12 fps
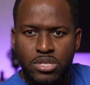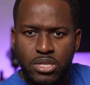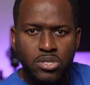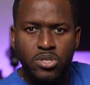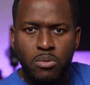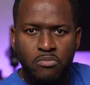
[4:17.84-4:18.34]

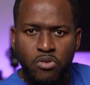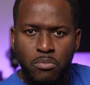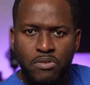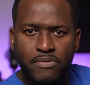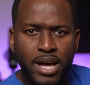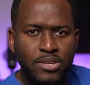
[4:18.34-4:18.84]
in some form
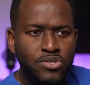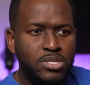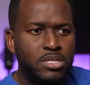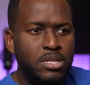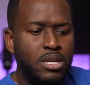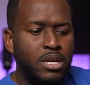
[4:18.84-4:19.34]
or
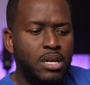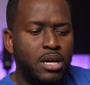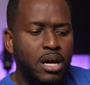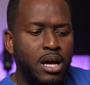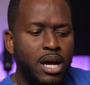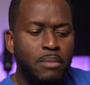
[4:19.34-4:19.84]
fashion,
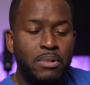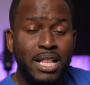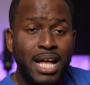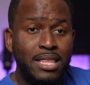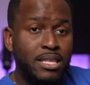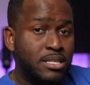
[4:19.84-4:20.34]
I'm
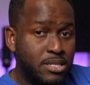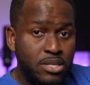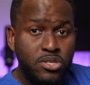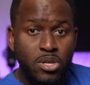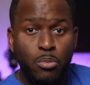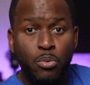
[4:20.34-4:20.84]
glad there's
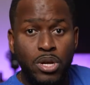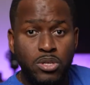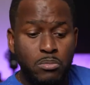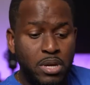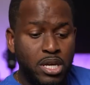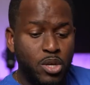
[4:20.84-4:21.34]
just some way
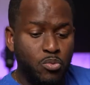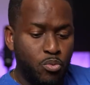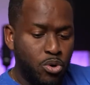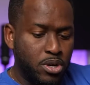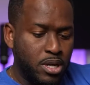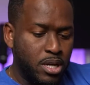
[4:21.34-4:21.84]
to make it
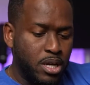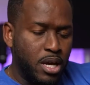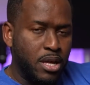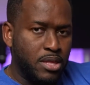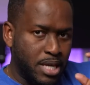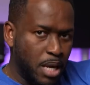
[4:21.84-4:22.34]
work.
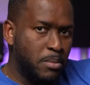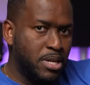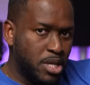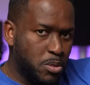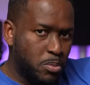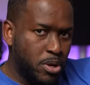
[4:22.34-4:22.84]
The gaming
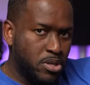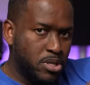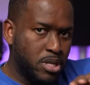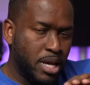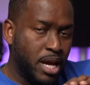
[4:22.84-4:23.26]
experience on the